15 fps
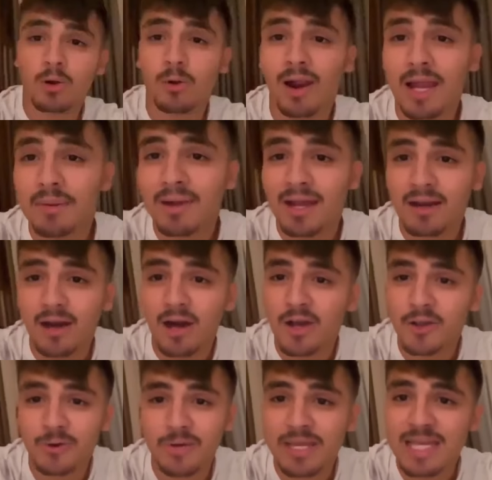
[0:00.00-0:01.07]
Crying man, all
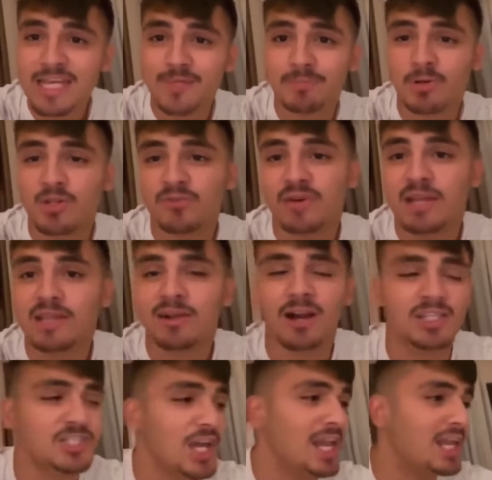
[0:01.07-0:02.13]
your esports friends are
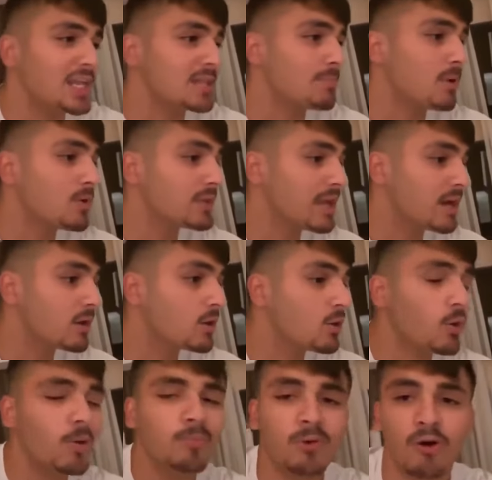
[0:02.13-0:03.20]
jealous, bro. They're a
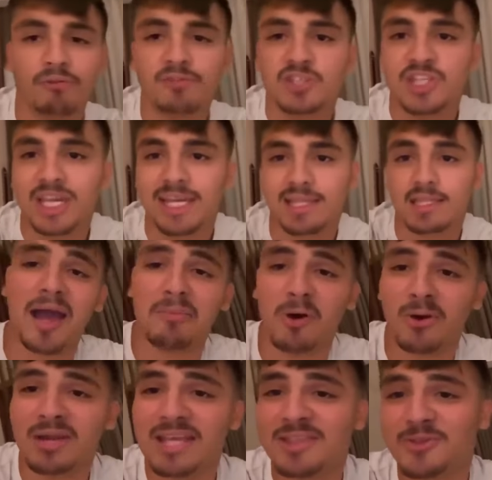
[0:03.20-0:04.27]
group of chickens. I'm
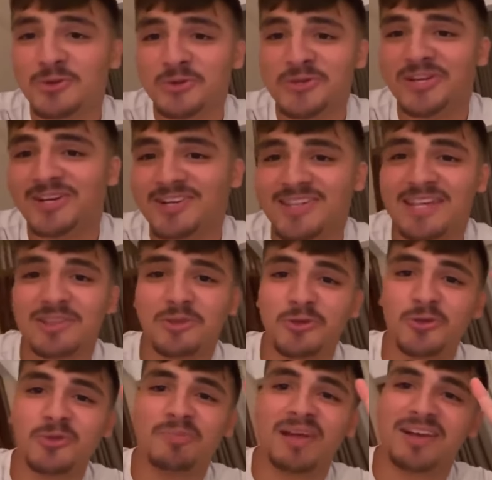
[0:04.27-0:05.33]
only two years into
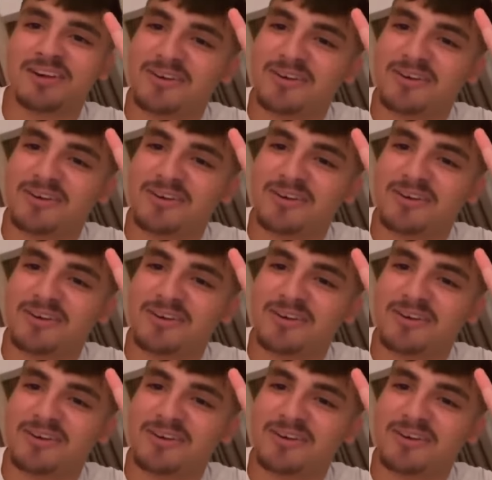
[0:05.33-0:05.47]
YouTube and